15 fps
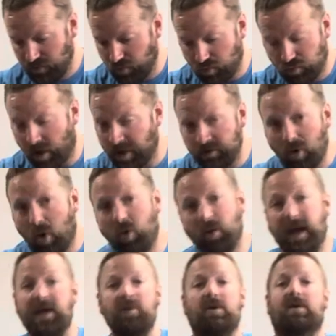running the whole
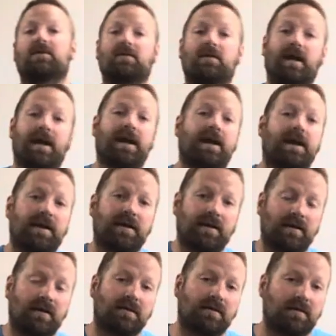gambit
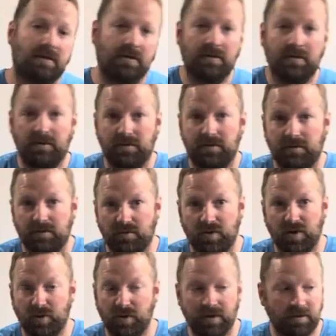and
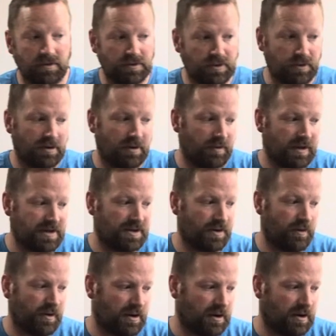doing amazing
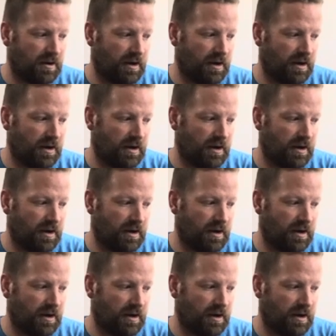work.